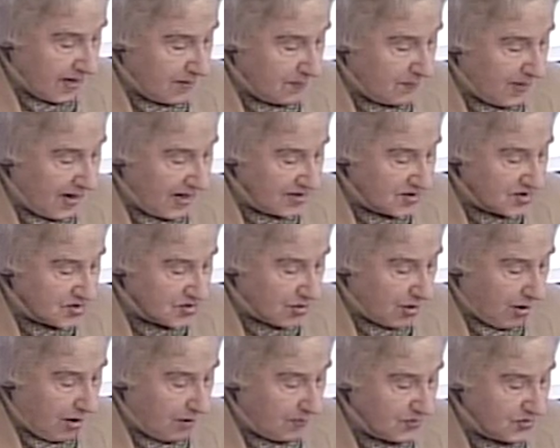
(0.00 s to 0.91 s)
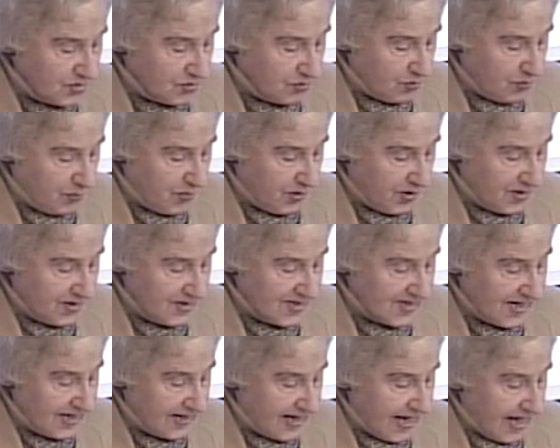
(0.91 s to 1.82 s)
by
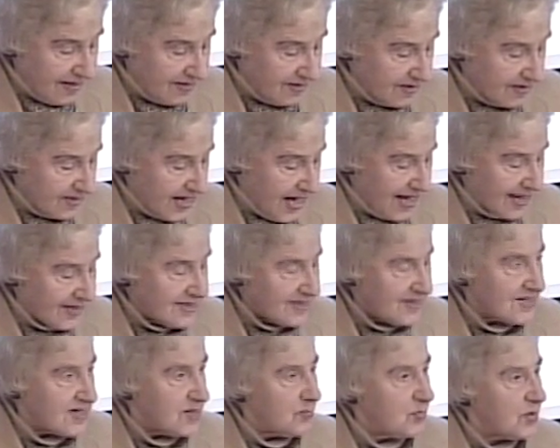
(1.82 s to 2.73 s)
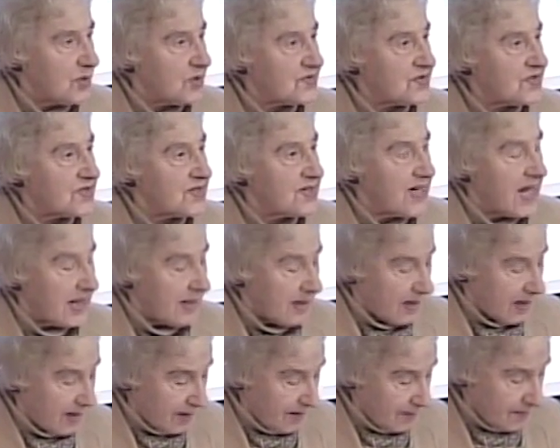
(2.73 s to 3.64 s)
stormtroopers and other Nazi
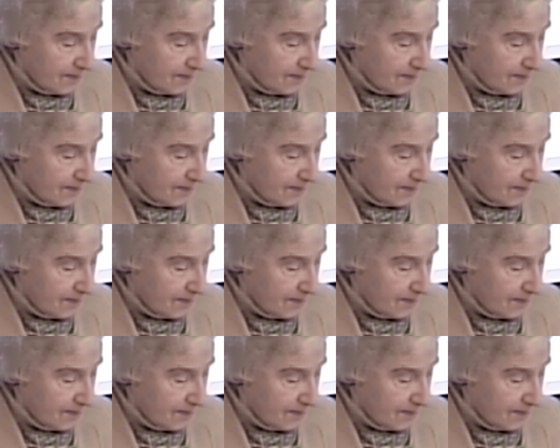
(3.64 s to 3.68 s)
personnel.